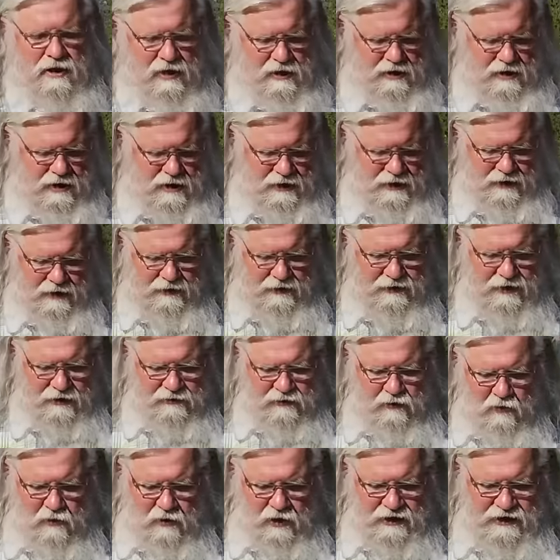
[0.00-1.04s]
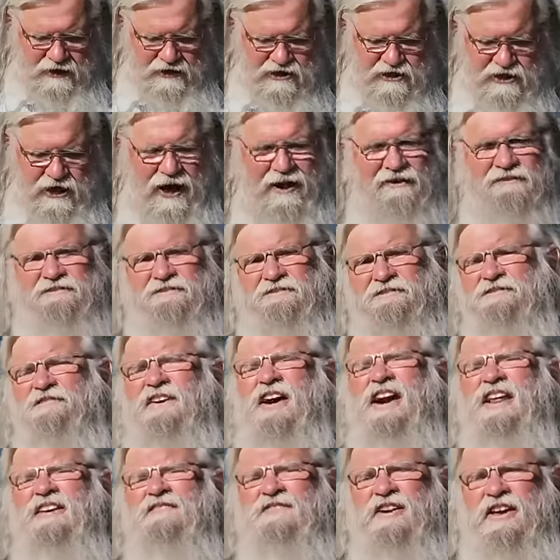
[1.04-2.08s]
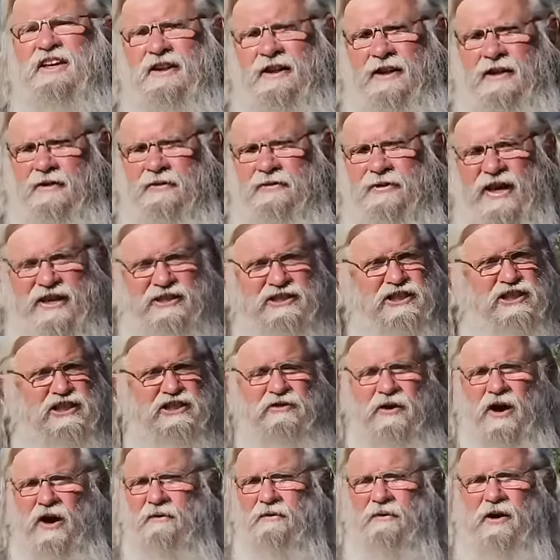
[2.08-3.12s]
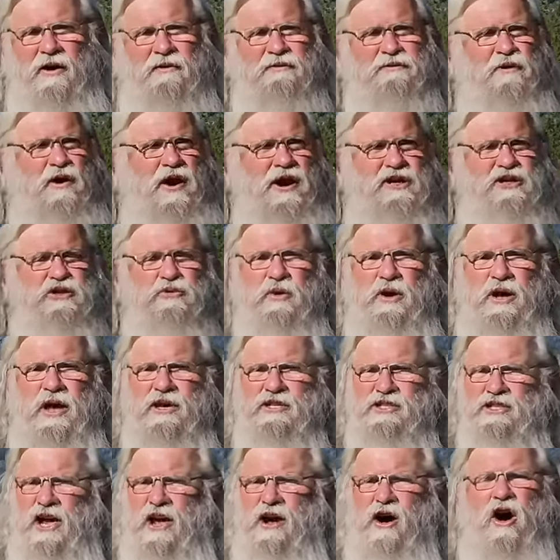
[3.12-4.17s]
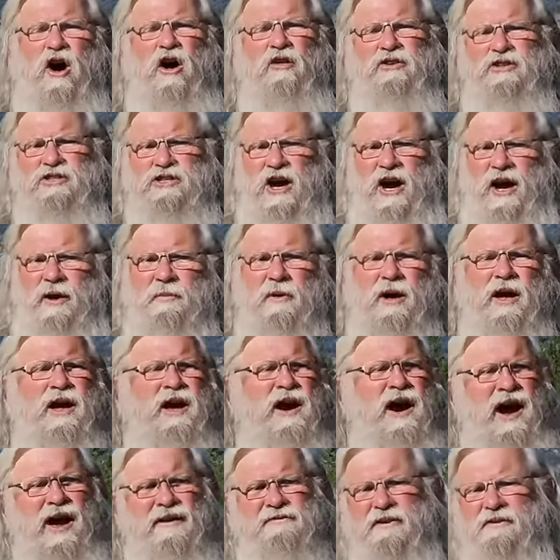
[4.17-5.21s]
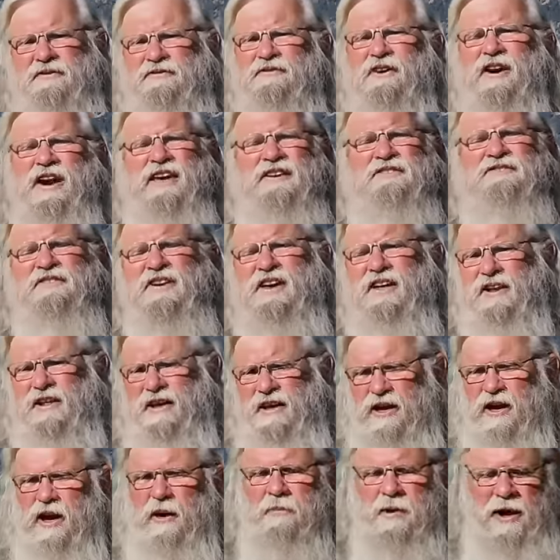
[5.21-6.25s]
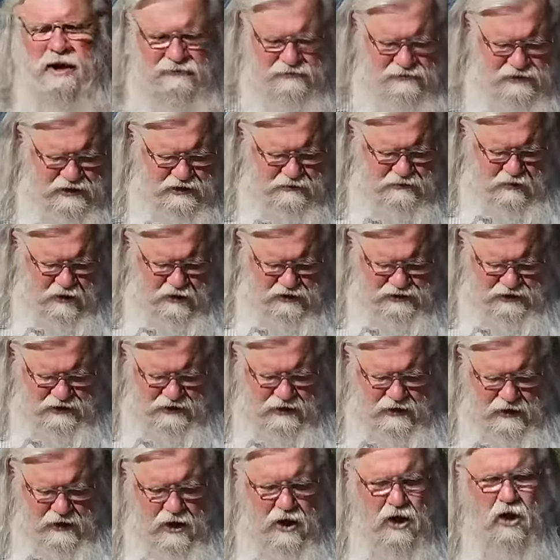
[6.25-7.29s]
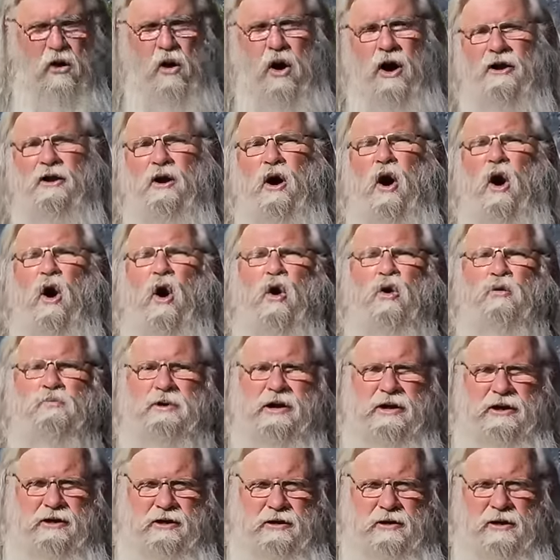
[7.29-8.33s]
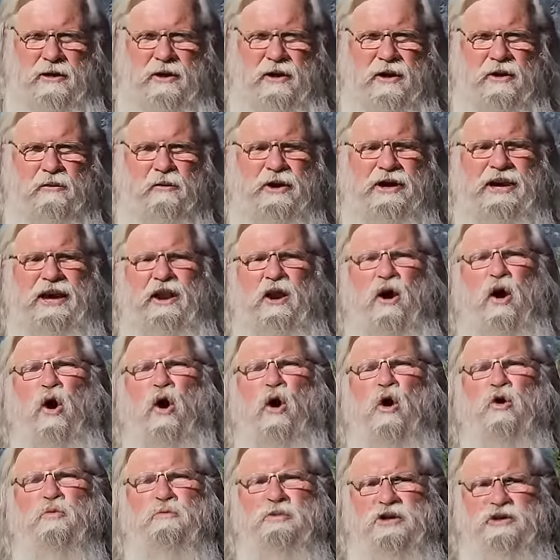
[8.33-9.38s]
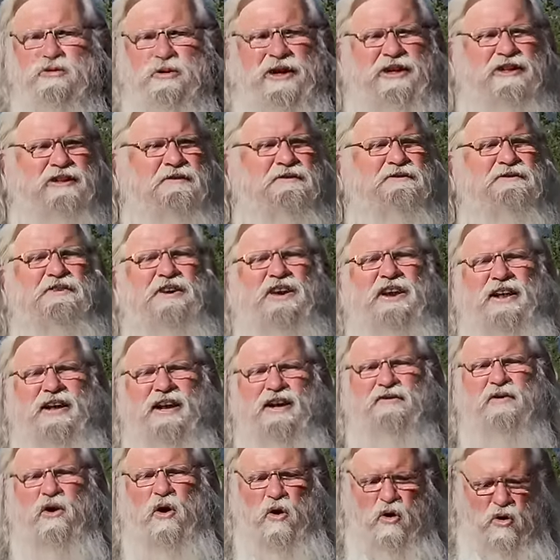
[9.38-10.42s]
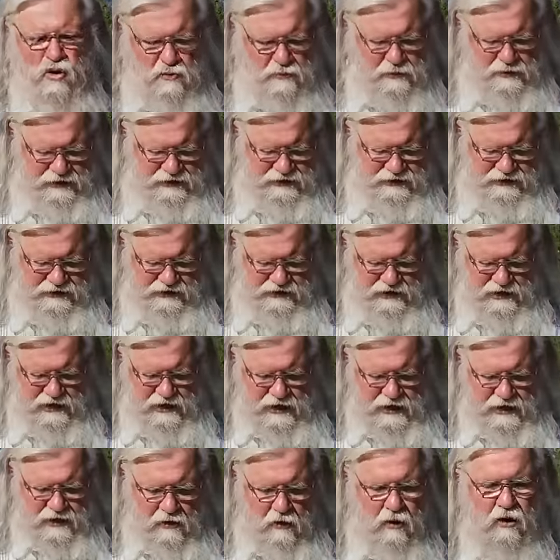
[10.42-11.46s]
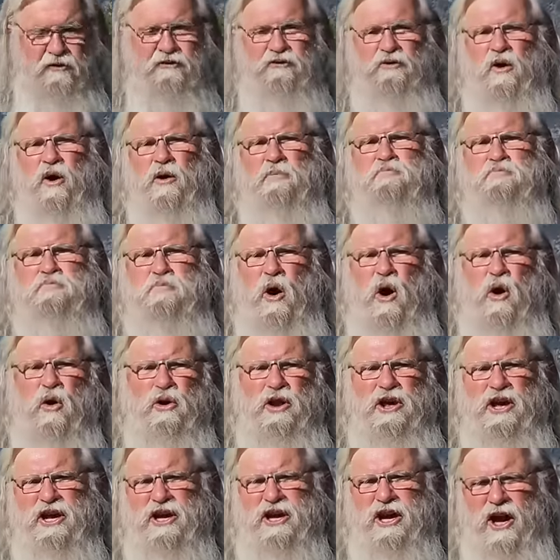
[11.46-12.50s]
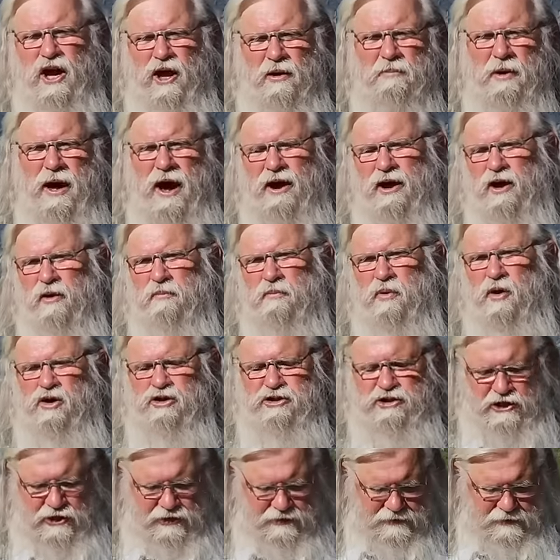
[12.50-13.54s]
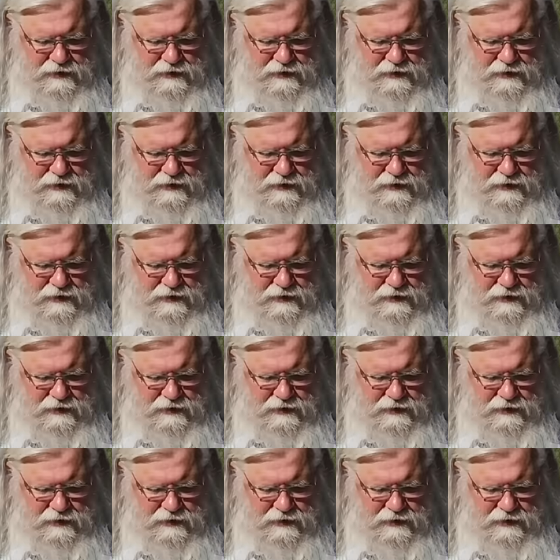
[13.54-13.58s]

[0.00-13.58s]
Another is a funny feeling. That's a phrase we say all the time. I have a funny feeling about this person. An omen. We get omens. We get the feeling of omens or foreboding about a person.